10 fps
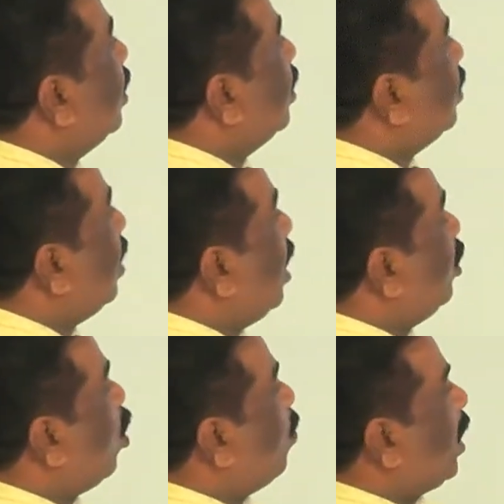
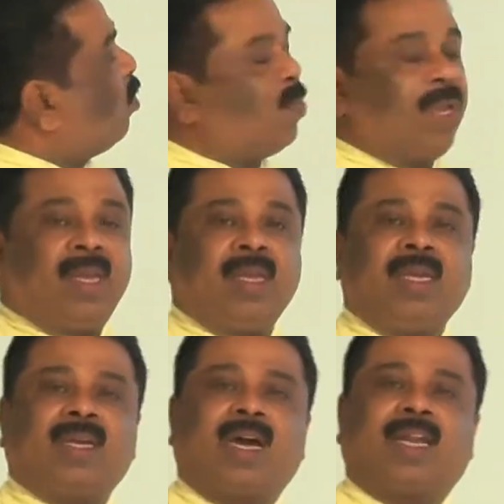Third topic will be
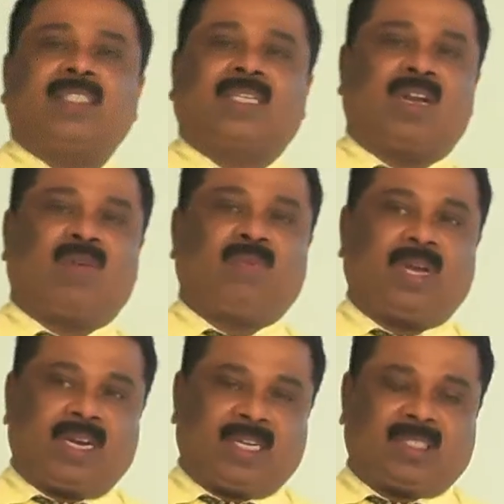correction of
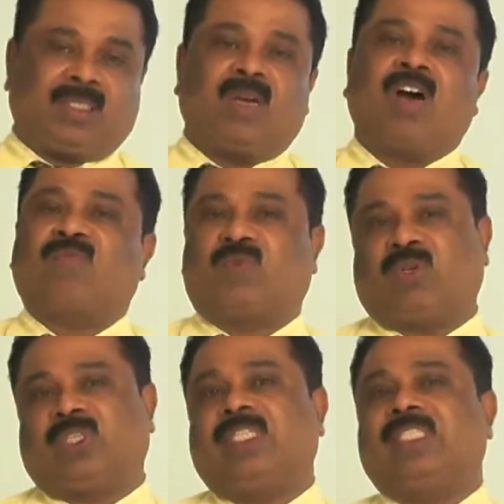errors. Of
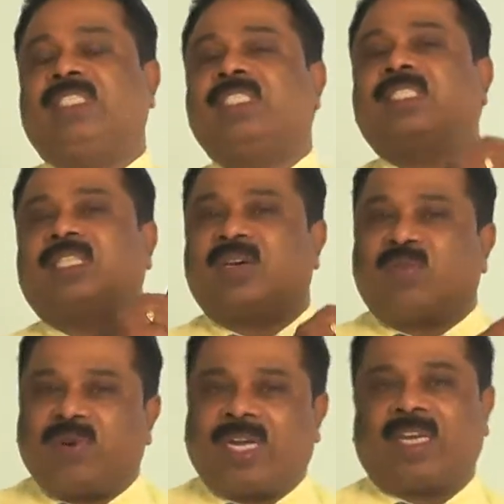course, this is the
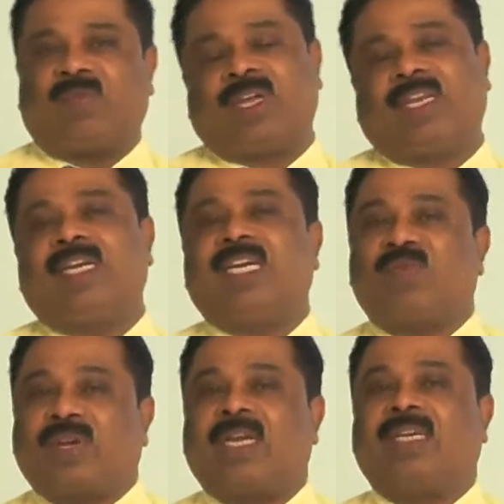very
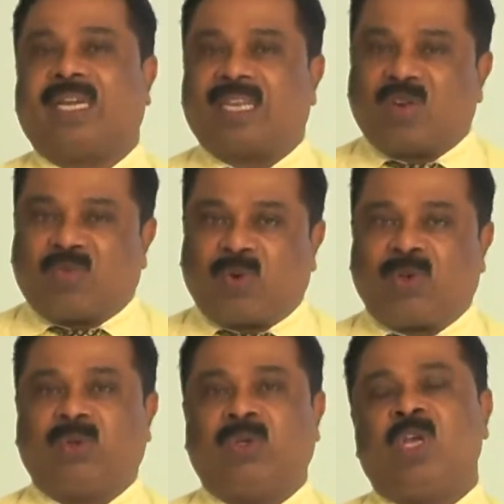difficult area for
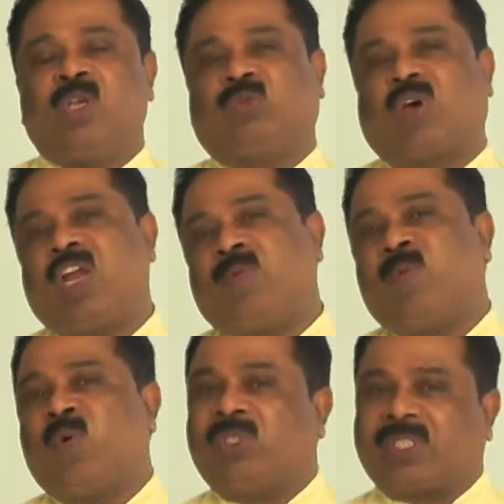you. So I will be
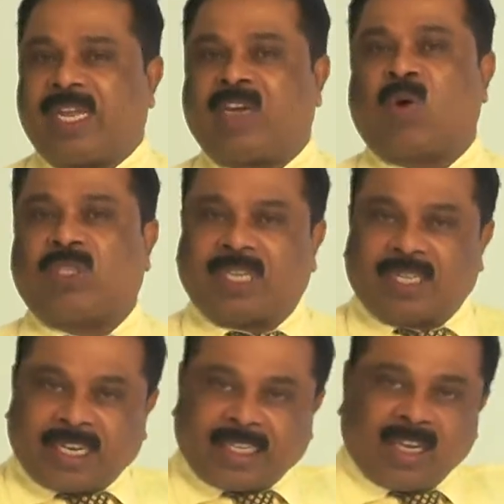mostly
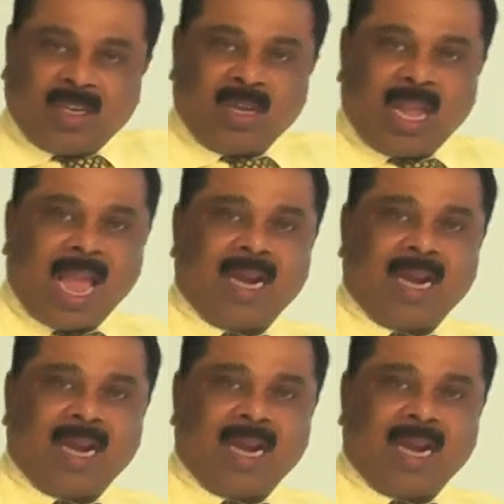concentrating and